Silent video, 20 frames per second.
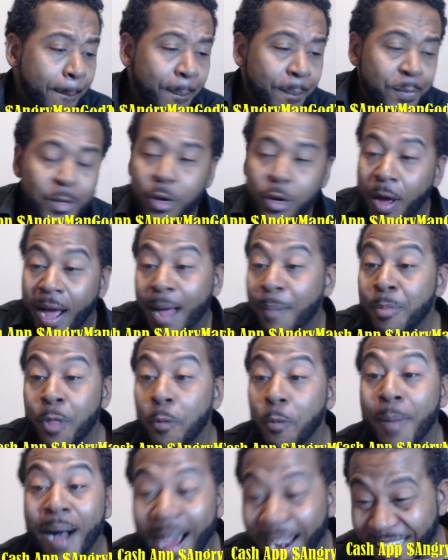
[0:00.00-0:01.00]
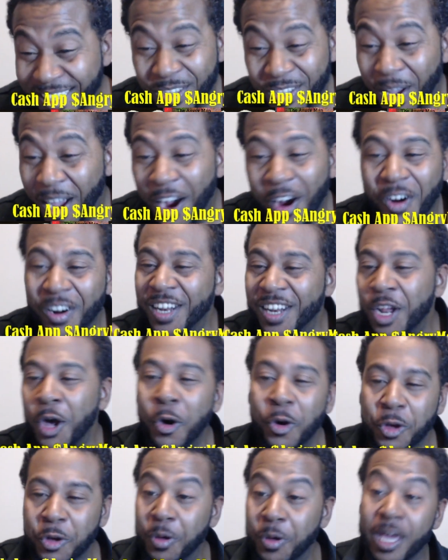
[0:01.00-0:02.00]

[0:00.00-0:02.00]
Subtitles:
I'm nobody, so I already know you.